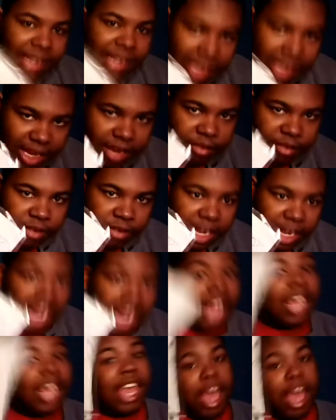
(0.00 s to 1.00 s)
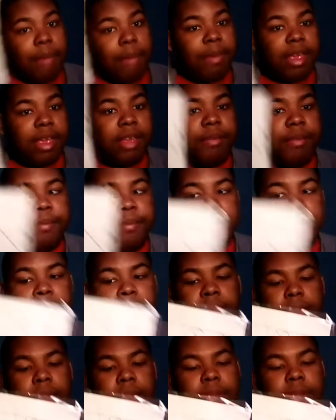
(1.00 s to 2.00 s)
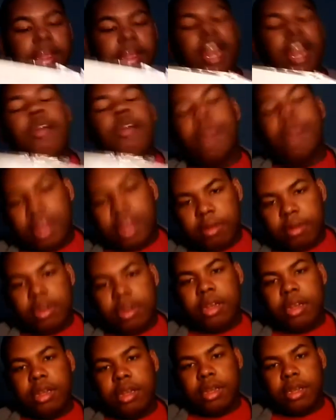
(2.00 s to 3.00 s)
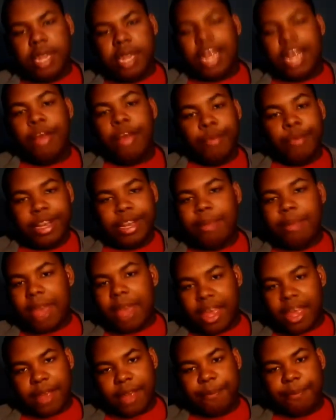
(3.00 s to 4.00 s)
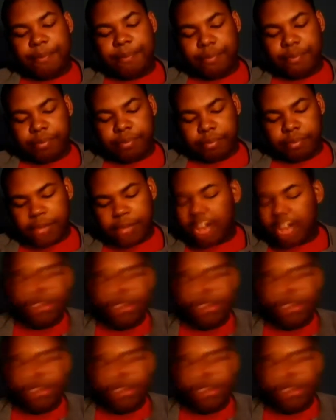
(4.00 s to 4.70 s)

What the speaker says: sleeves, and I kept it. Then I wrinkled it, and I got really mad. I